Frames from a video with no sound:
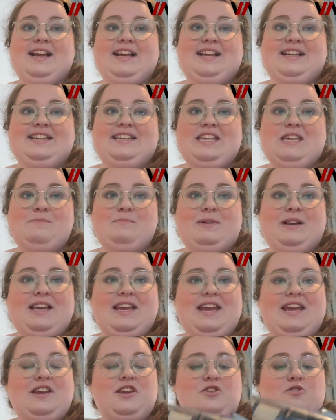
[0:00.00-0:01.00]
deep
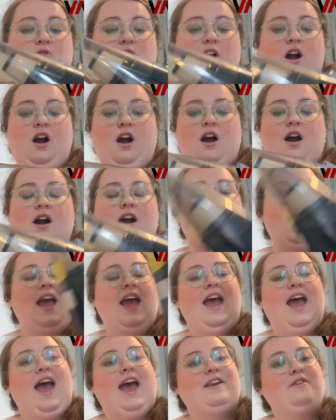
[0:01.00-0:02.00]
clean your car.
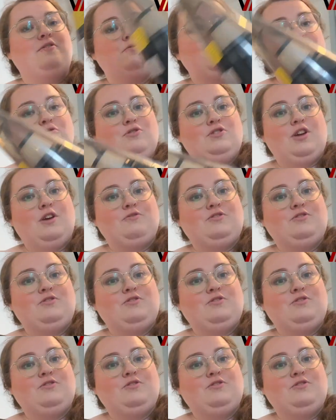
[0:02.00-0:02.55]
And also,